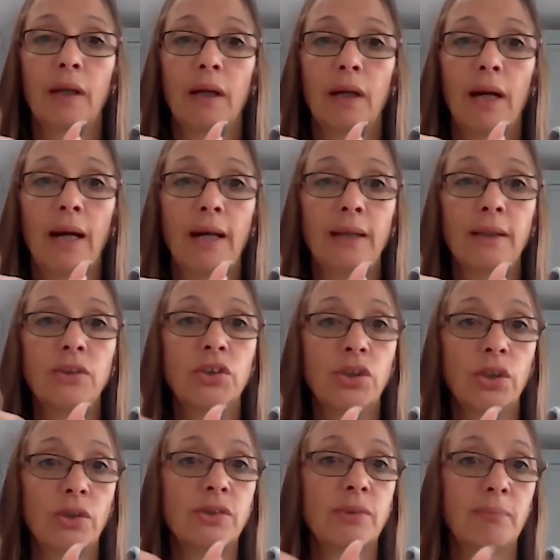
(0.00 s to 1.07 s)
had
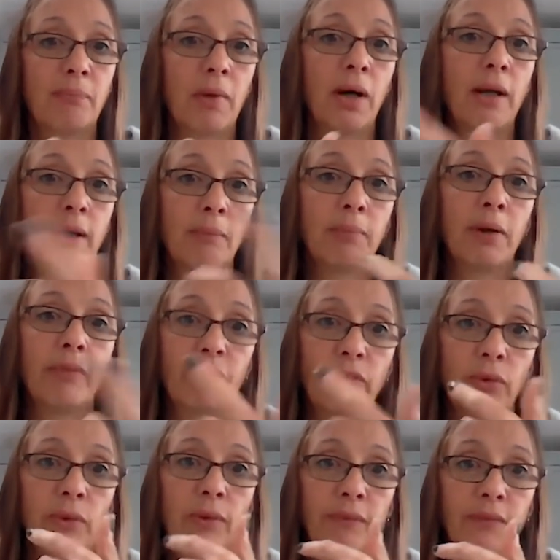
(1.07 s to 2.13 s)
chosen mine above
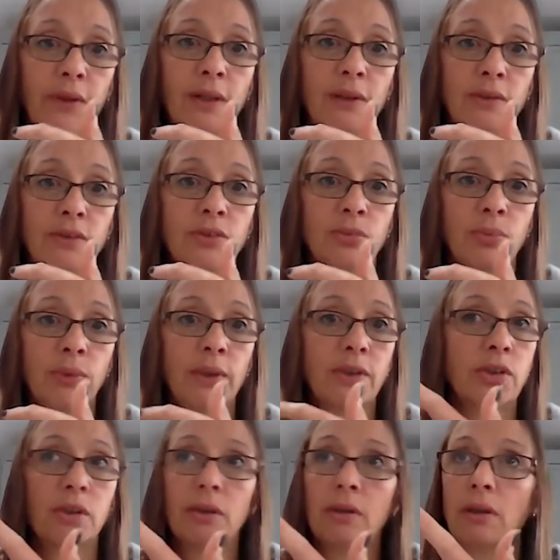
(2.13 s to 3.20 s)
all of those,
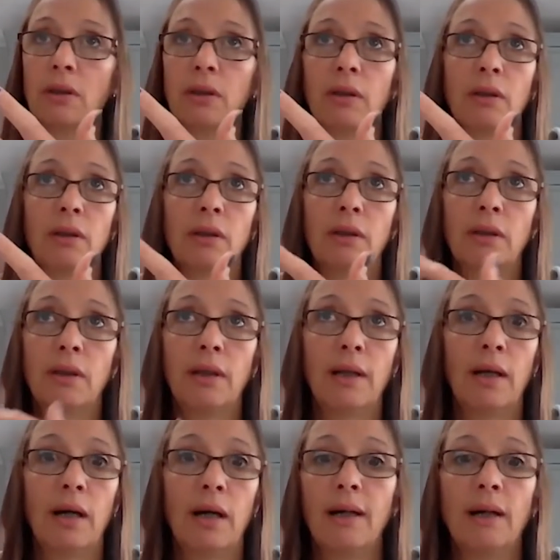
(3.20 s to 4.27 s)
which
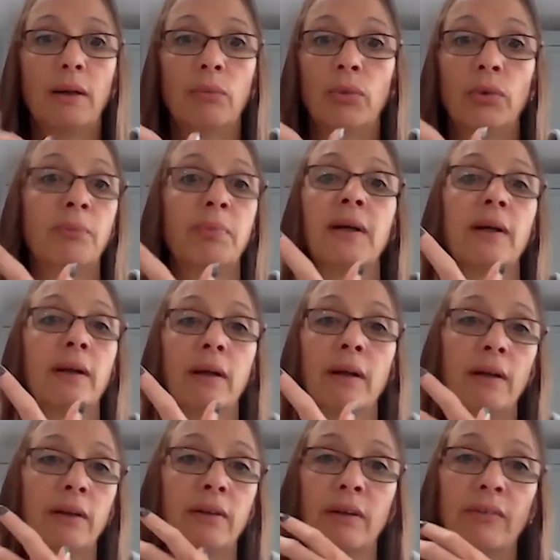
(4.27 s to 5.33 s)
would be
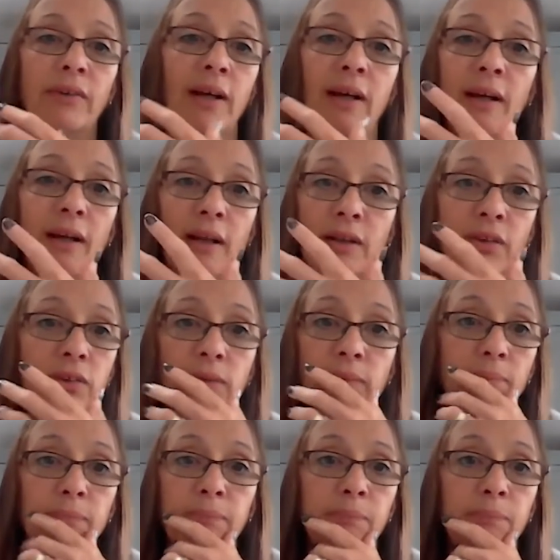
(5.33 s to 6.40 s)
unheard of. I
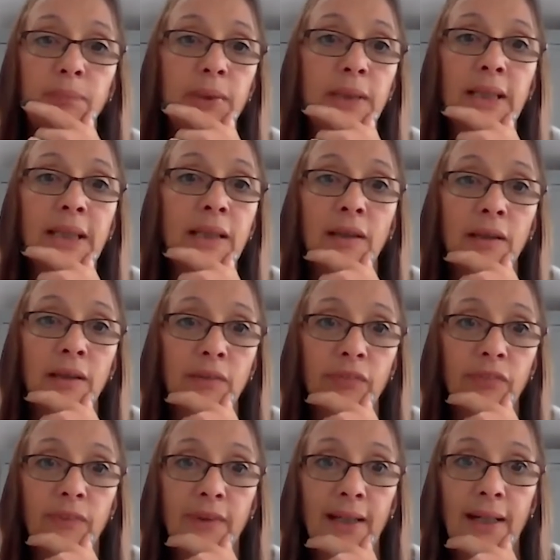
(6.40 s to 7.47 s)
couldn't believe
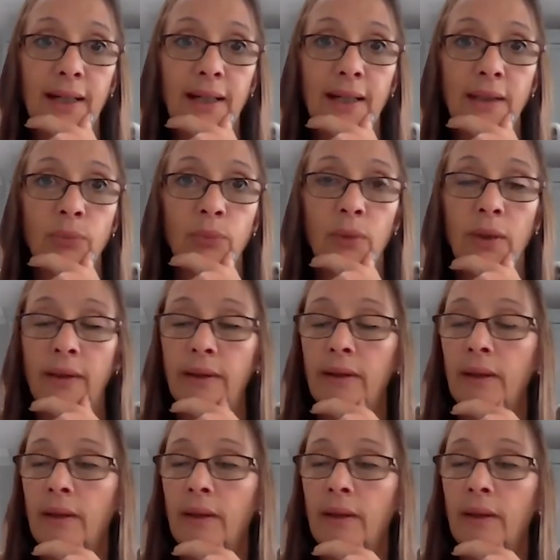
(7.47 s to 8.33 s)
that I'd won,